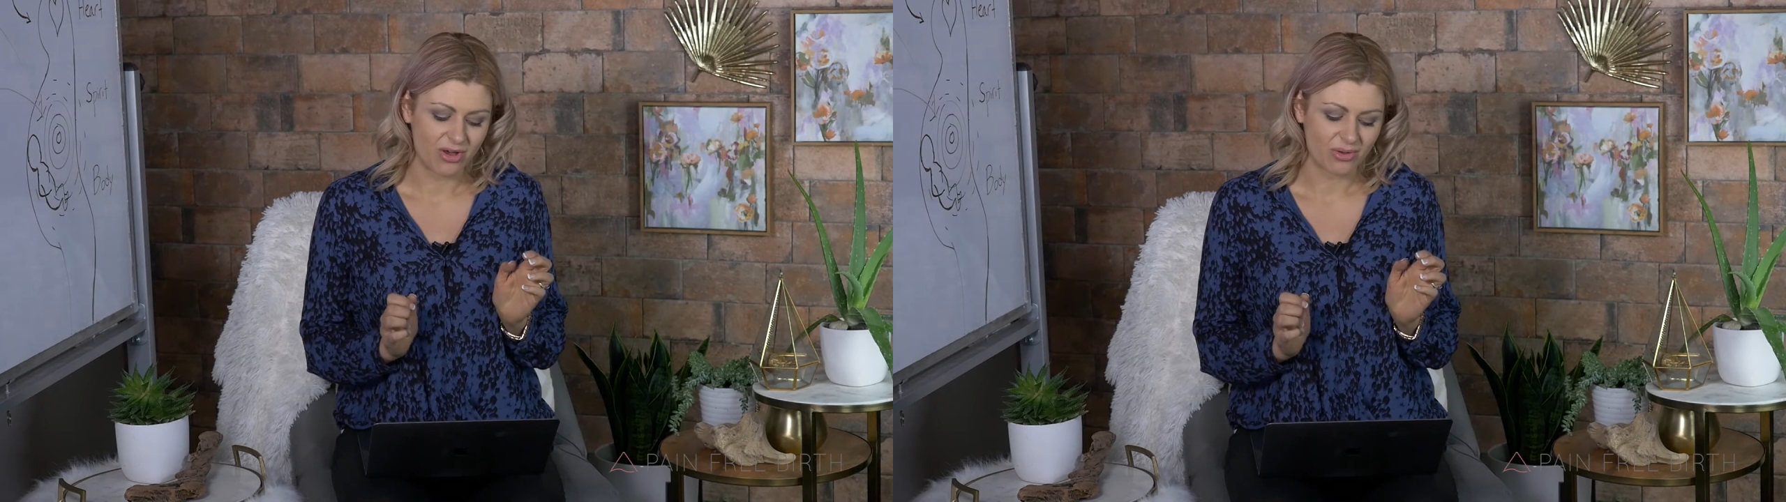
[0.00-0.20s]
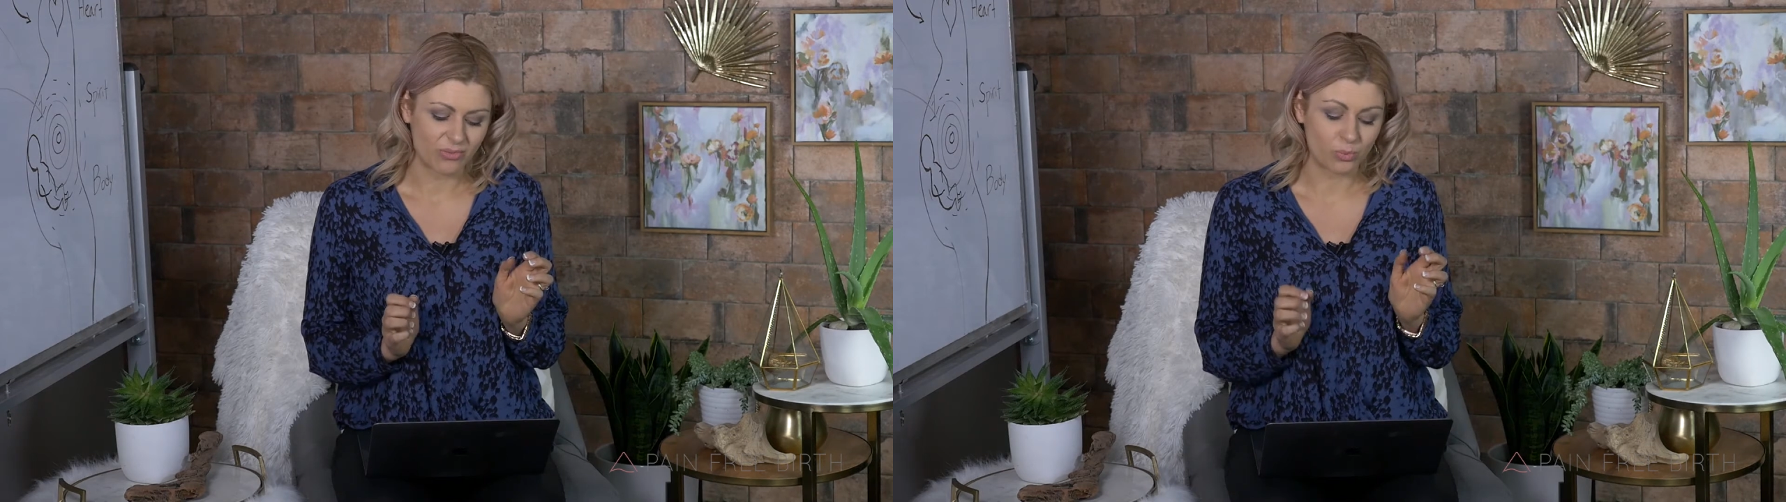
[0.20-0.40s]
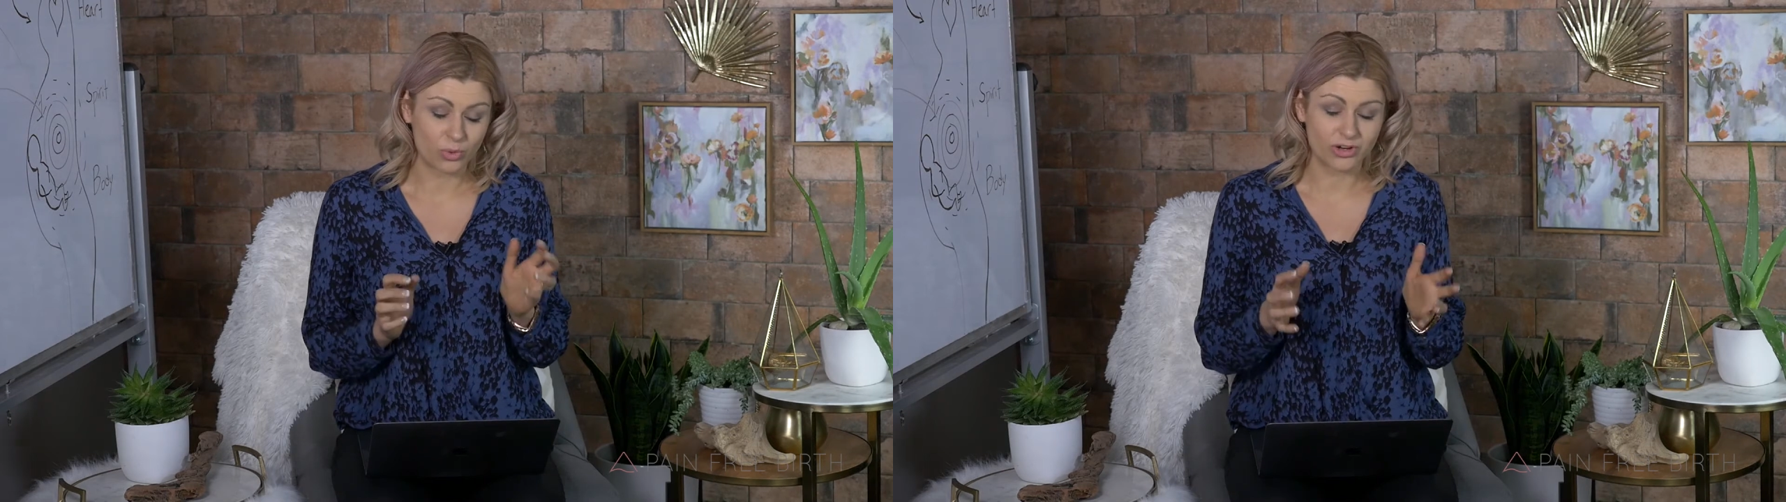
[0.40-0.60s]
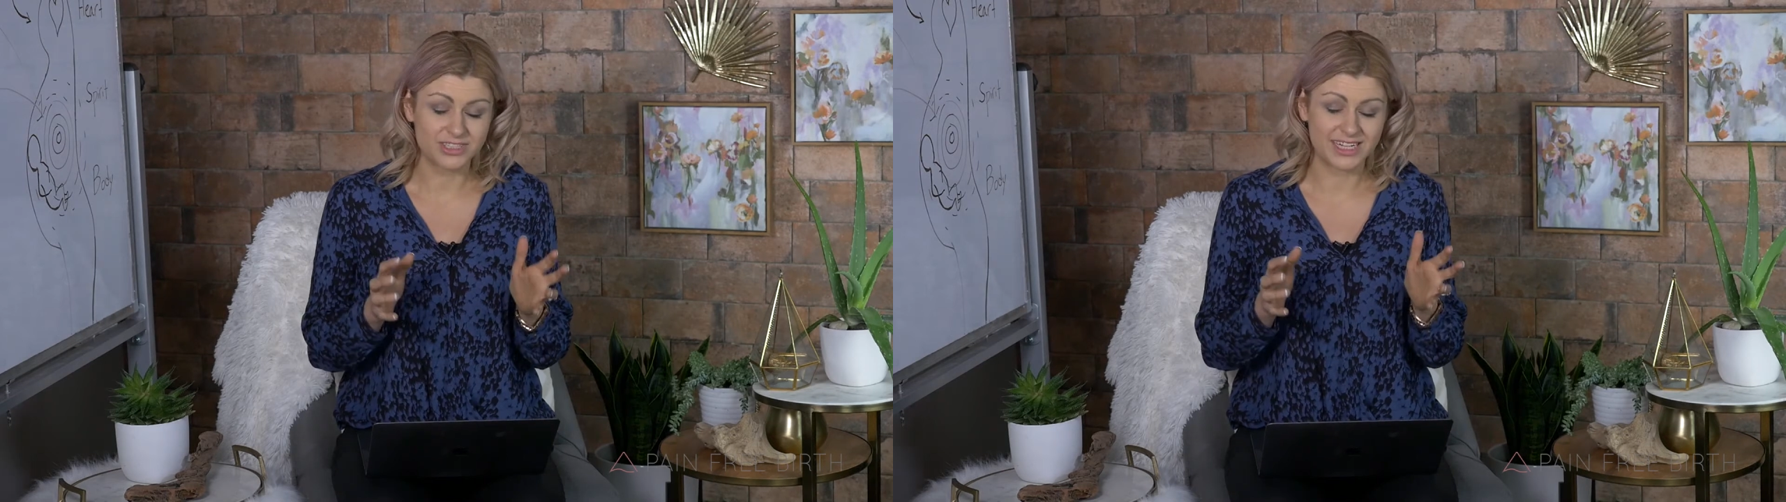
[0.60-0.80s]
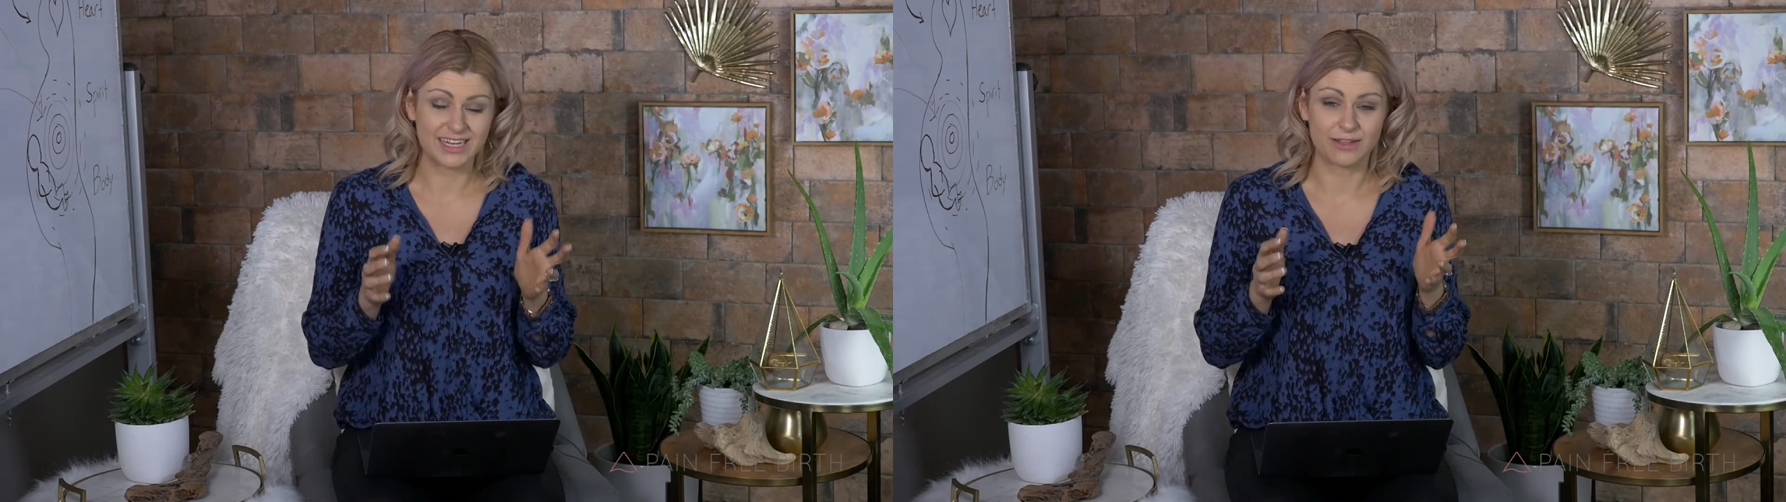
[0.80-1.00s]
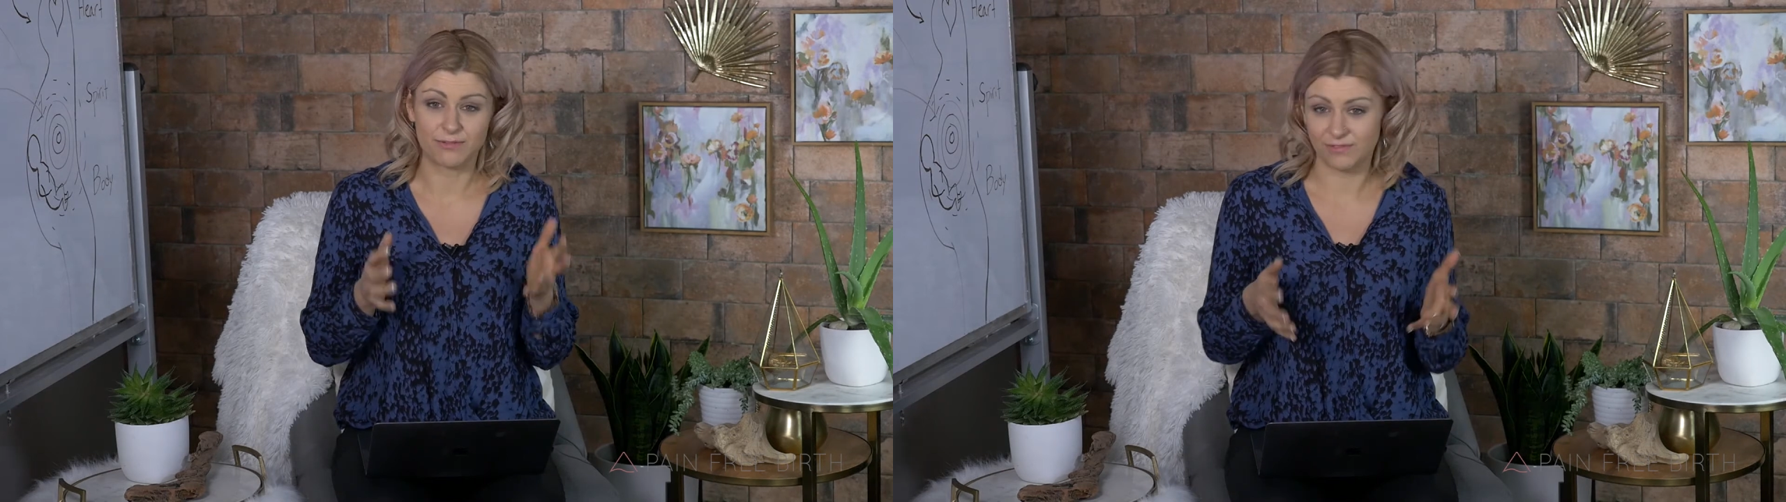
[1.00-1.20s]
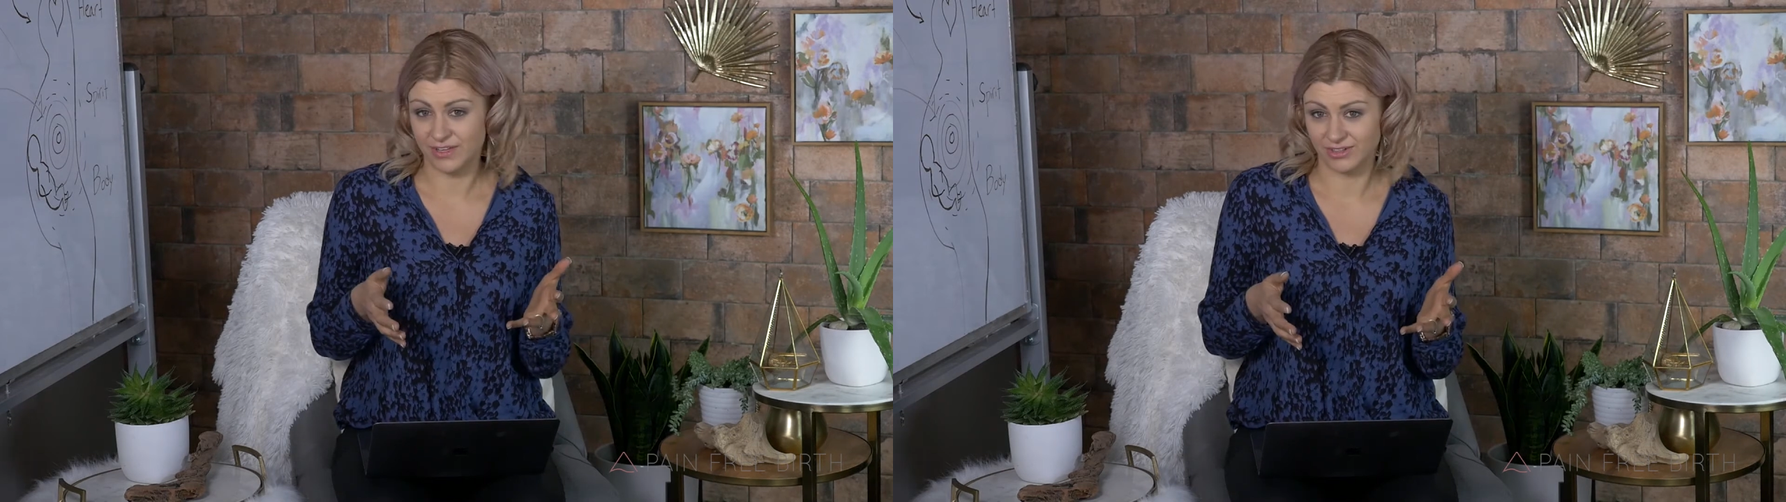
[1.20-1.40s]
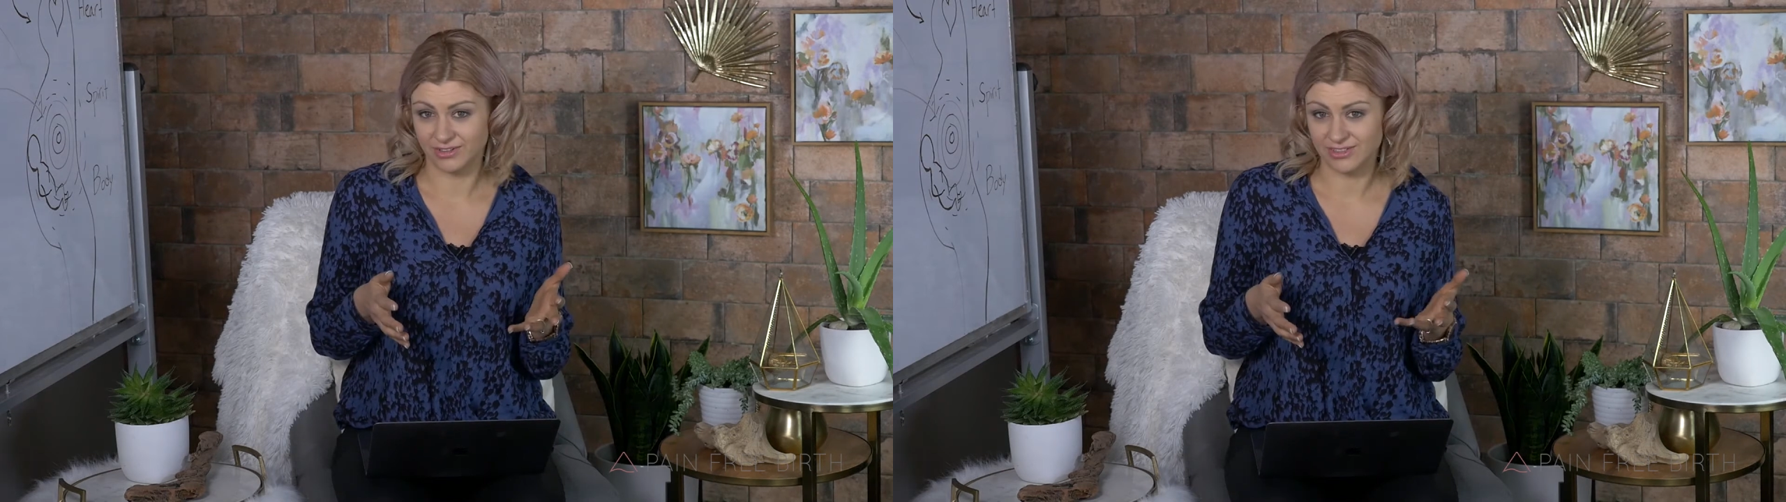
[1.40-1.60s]
worked in a
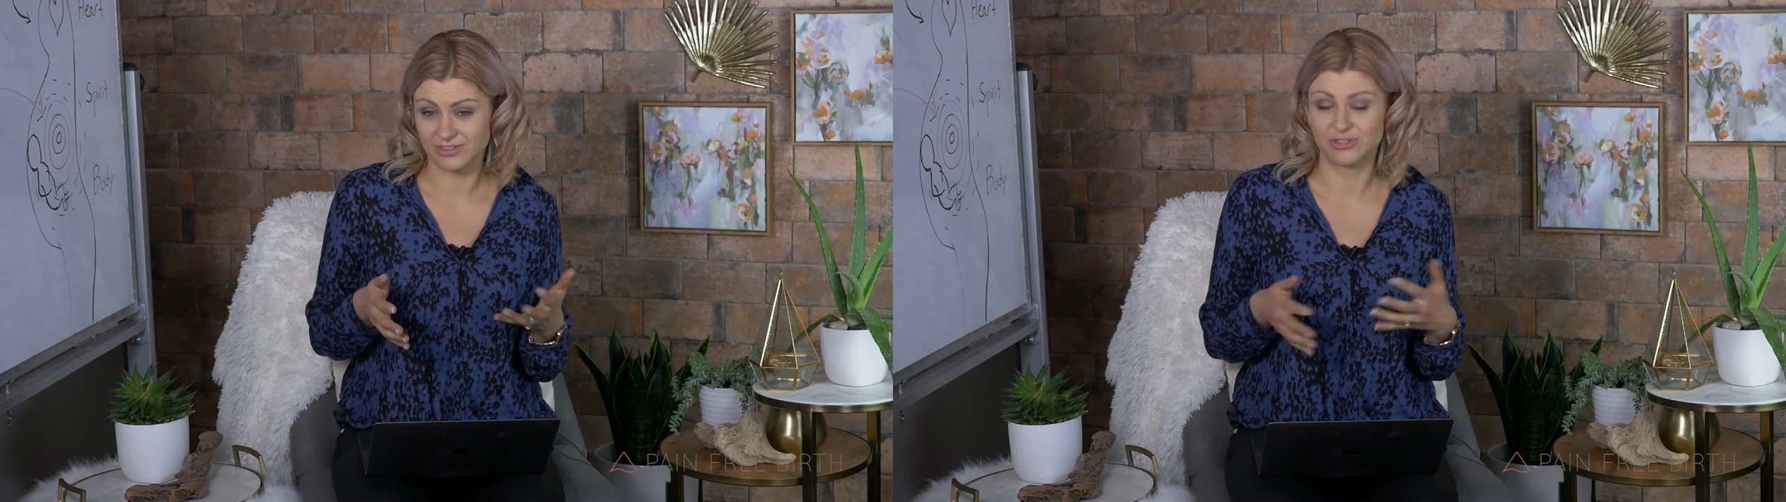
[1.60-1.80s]
field